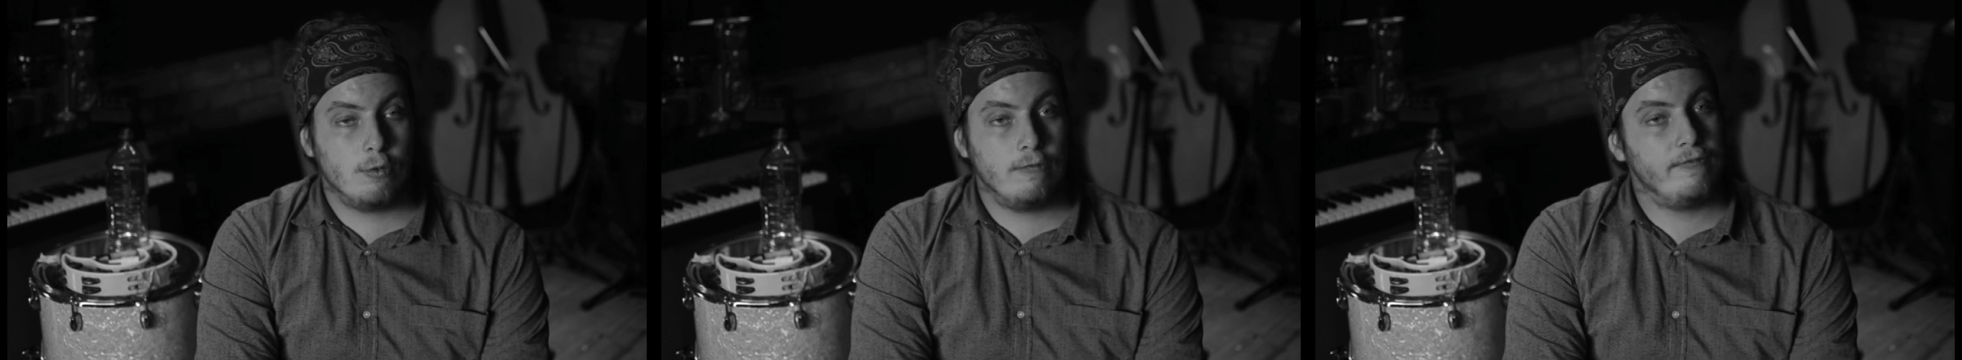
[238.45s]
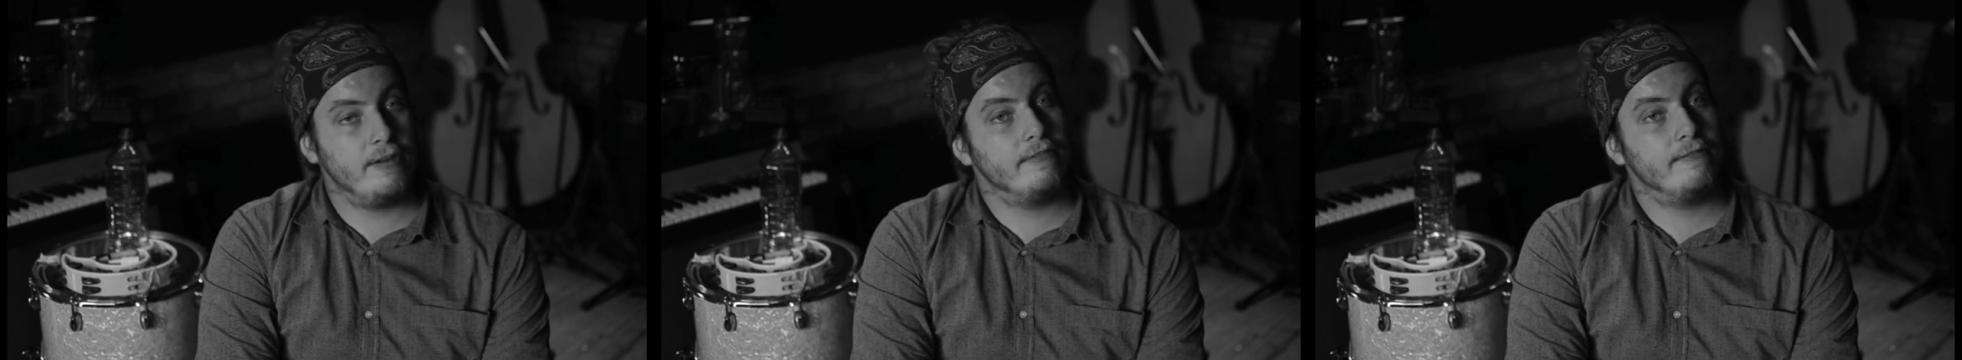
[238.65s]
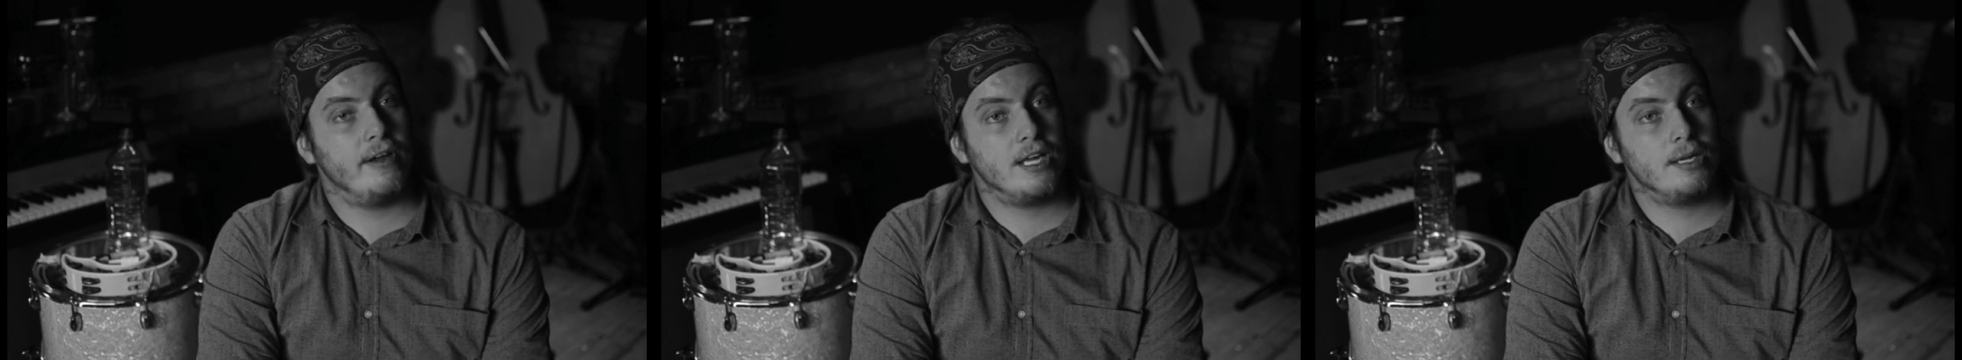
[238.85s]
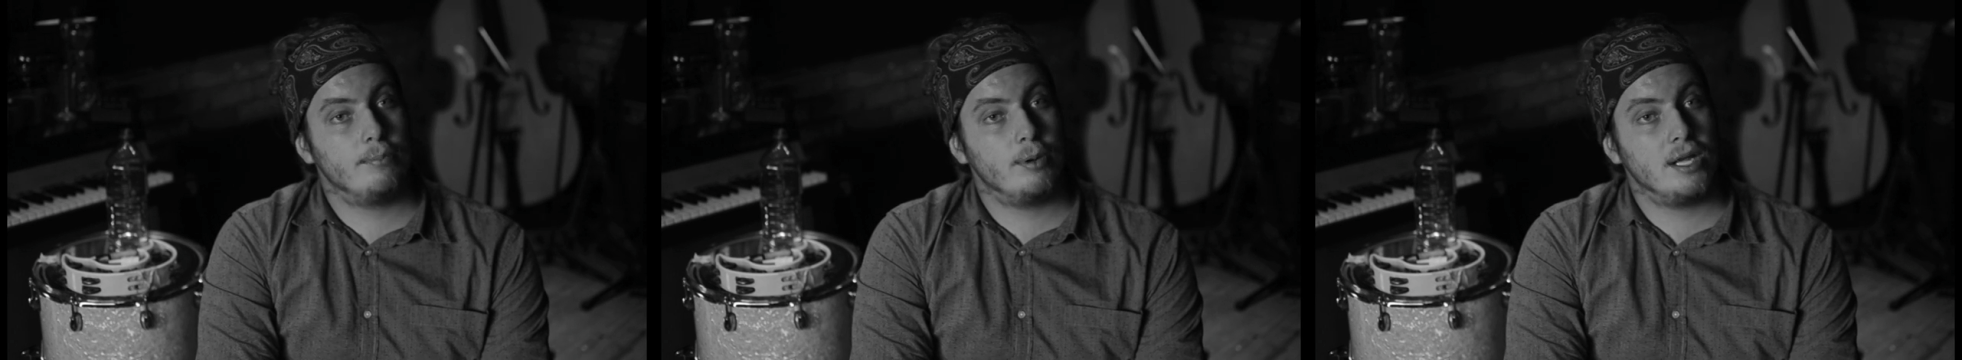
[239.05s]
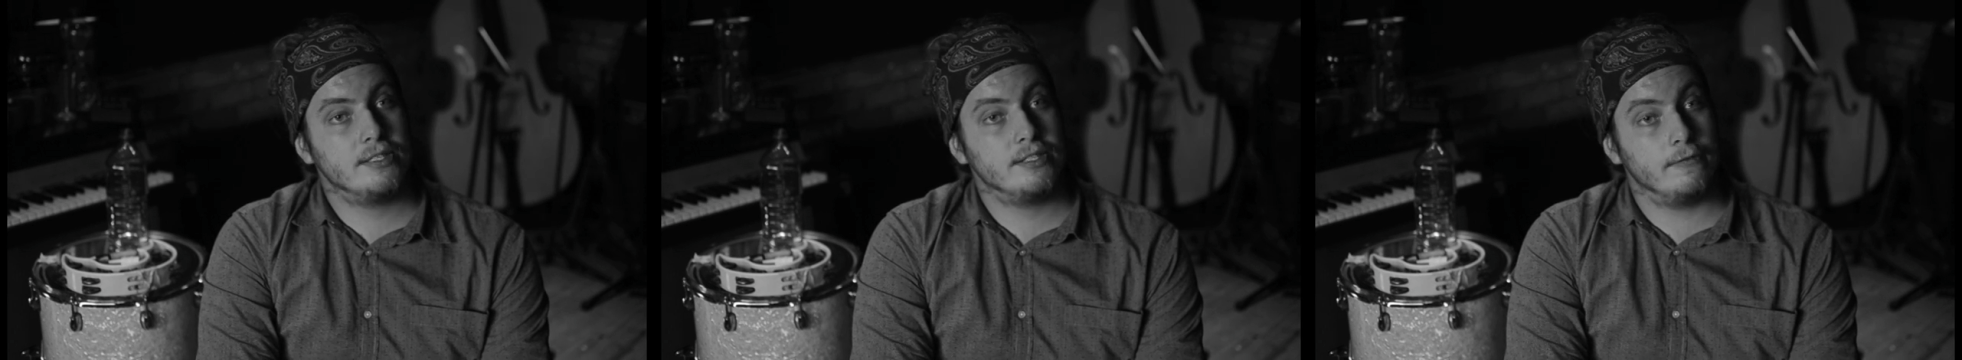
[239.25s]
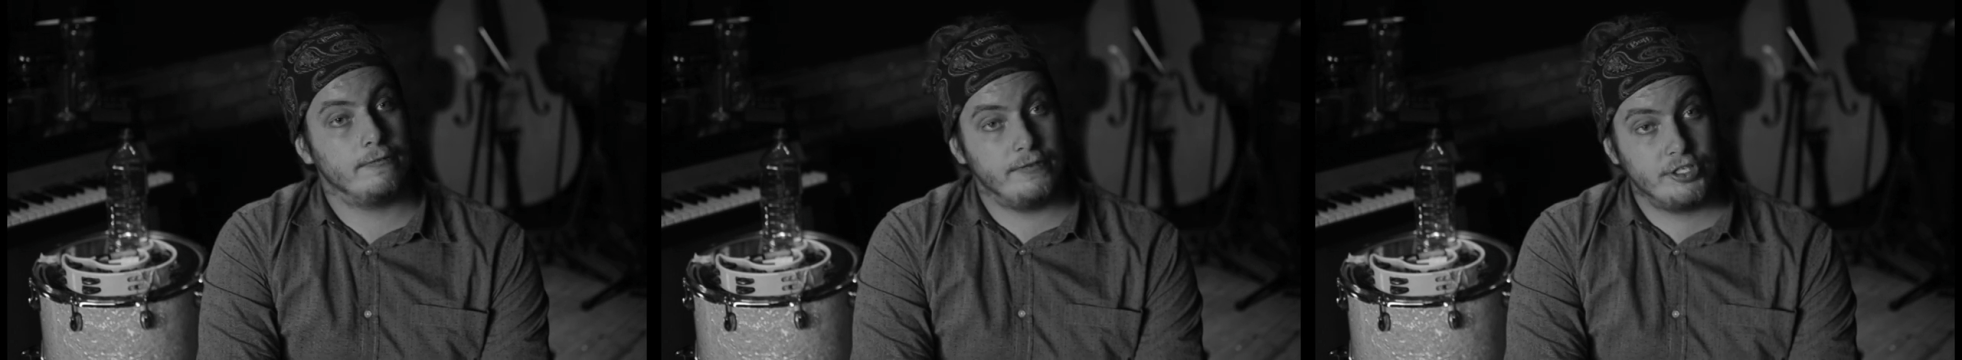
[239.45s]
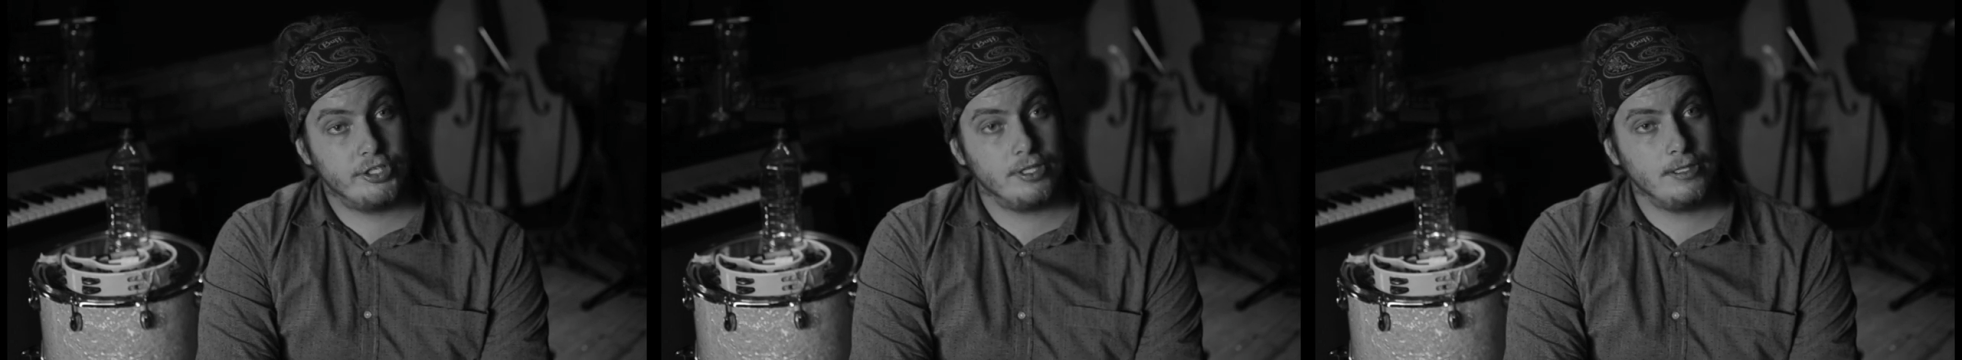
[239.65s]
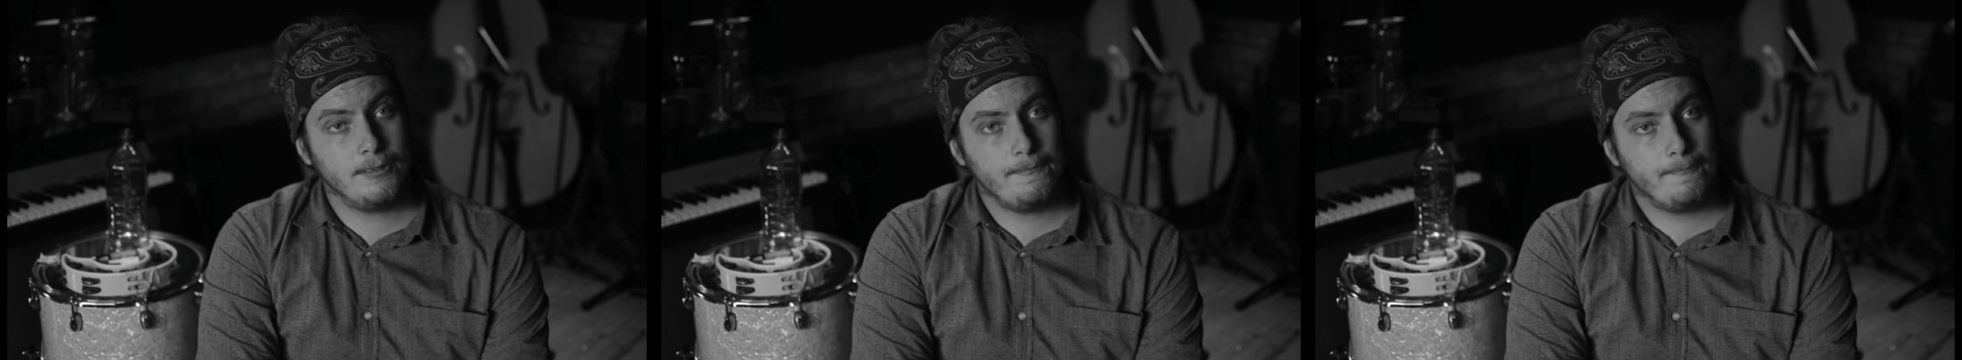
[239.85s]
Van Wyk Brand Official.